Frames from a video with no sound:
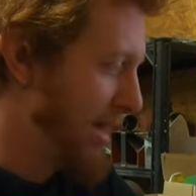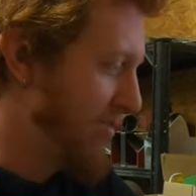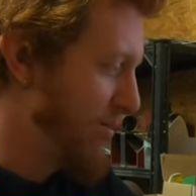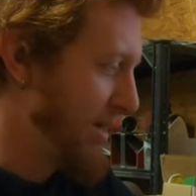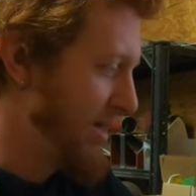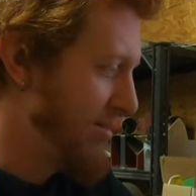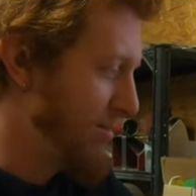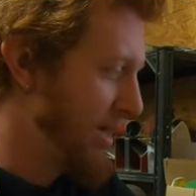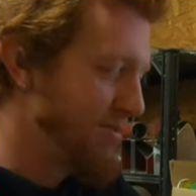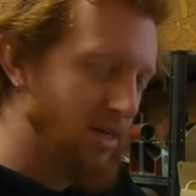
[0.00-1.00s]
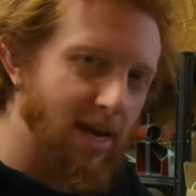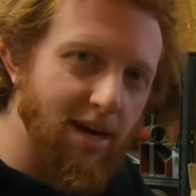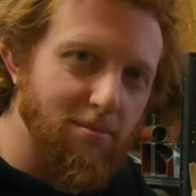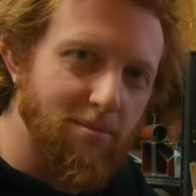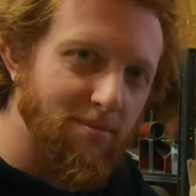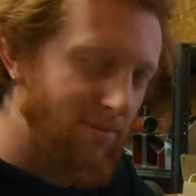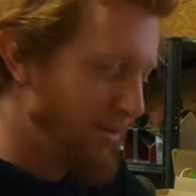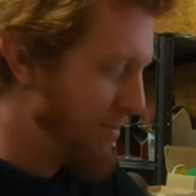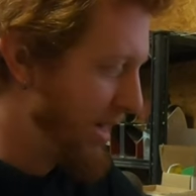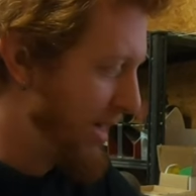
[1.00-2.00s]
everybody loves to hate them,
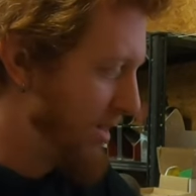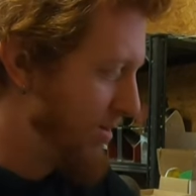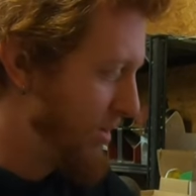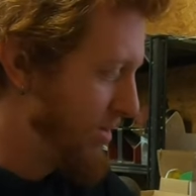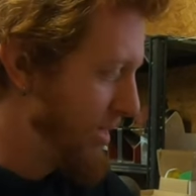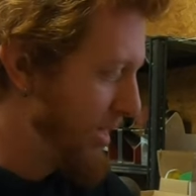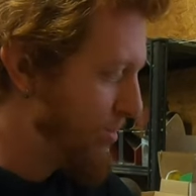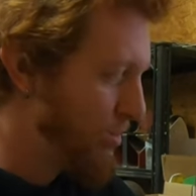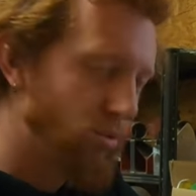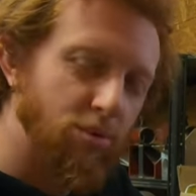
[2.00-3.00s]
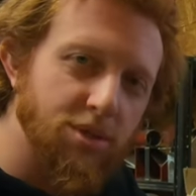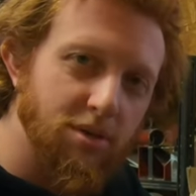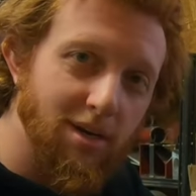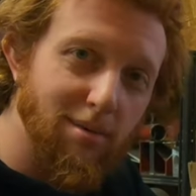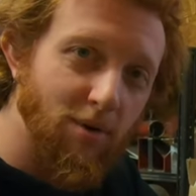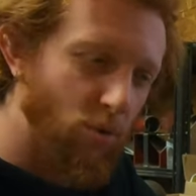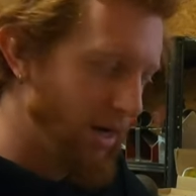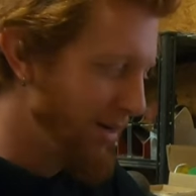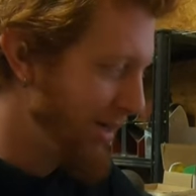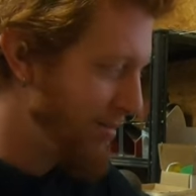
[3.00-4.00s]
but when you need tools, you need them
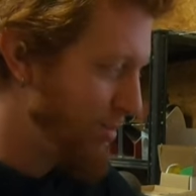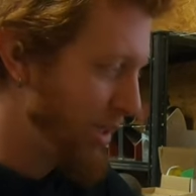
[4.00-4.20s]
quick, you need them